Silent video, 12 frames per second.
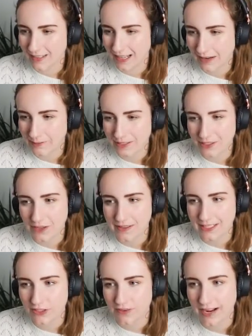I wish all
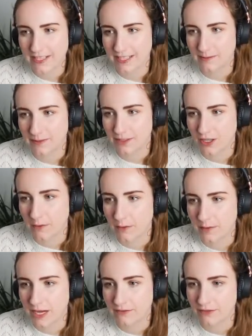these strangers would stop
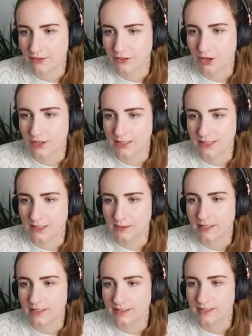coming over and talking to
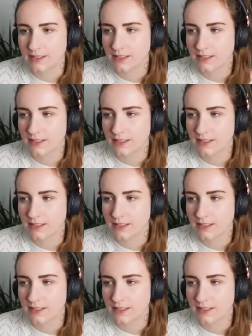us.